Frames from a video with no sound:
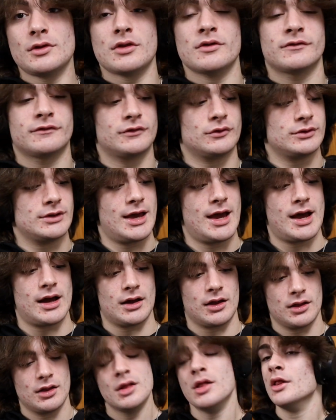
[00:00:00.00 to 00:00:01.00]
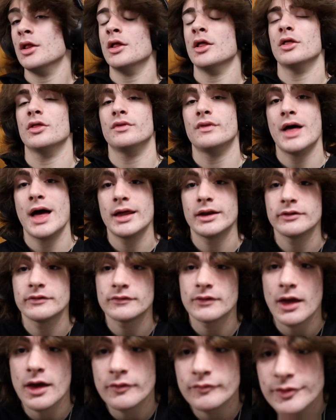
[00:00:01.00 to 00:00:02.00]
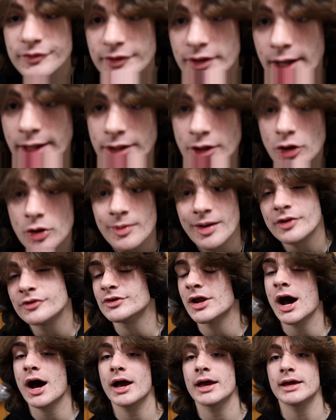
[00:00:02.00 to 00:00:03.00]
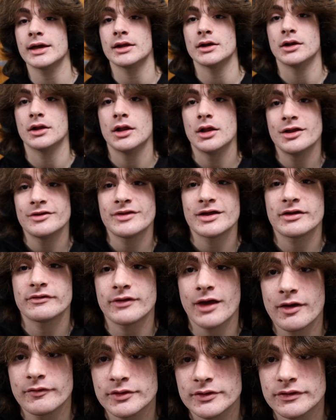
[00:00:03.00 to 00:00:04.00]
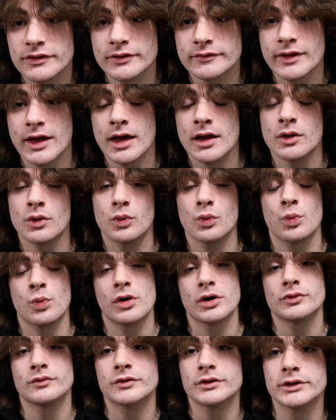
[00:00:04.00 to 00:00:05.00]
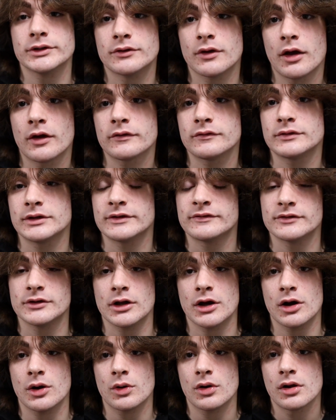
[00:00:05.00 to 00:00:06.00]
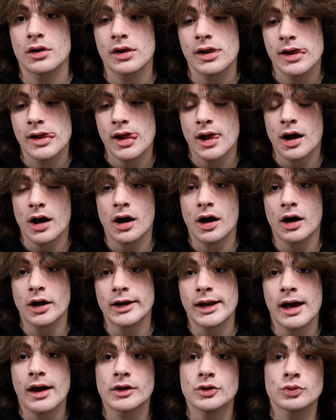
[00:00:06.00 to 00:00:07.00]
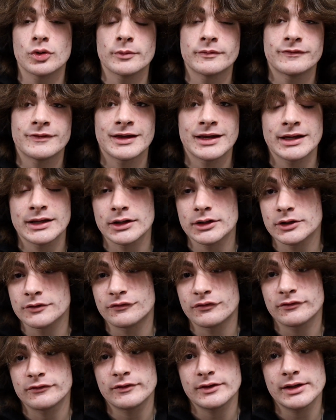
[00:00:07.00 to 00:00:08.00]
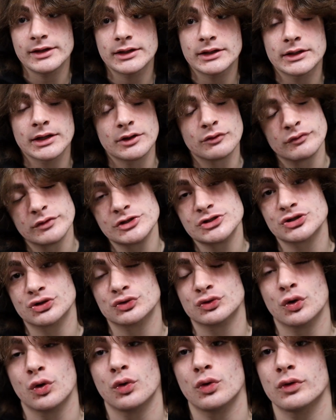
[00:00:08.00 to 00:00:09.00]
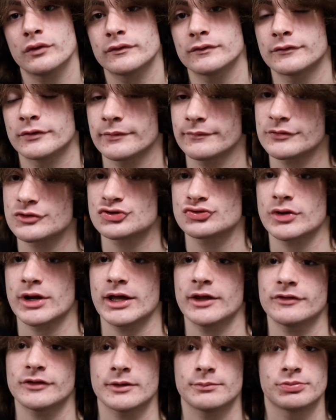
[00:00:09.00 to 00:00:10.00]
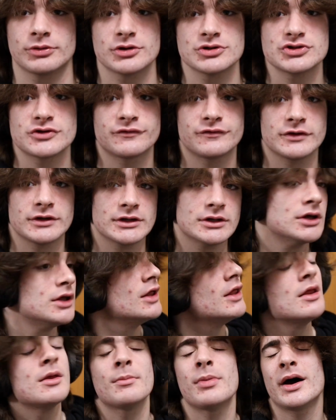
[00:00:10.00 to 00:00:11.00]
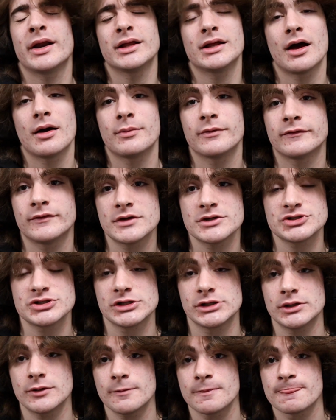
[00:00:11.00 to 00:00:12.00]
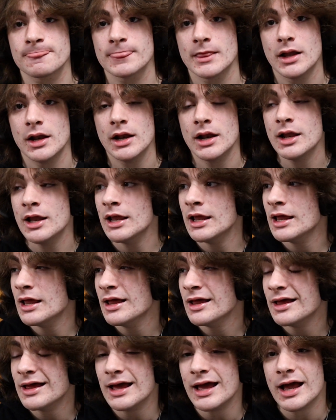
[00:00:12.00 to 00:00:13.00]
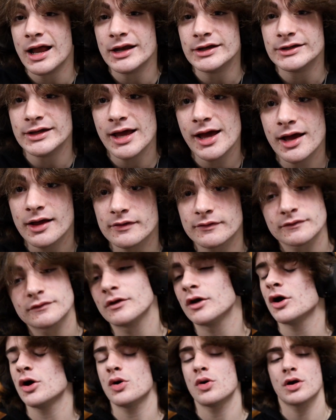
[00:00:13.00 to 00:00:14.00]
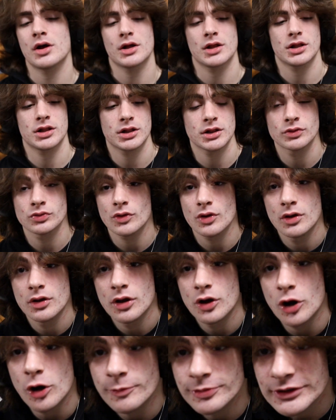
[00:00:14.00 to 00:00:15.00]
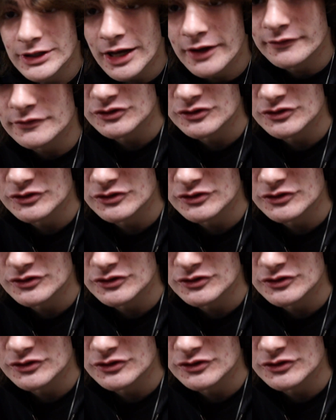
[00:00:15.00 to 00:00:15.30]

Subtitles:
So yeah, that is everything I know about diet. That is everything that one really does need to know on how to obtain a good physique and reach your goals in terms of strength, hypertrophy, body composition. And yeah, so hope you guys